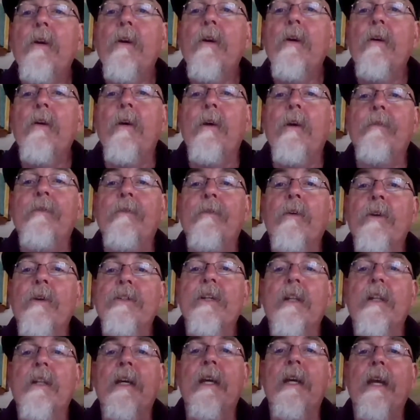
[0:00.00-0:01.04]
who
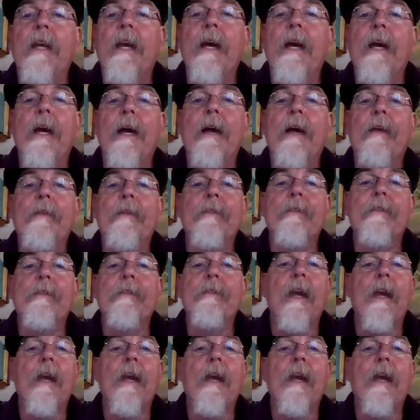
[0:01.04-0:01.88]
unfortunately has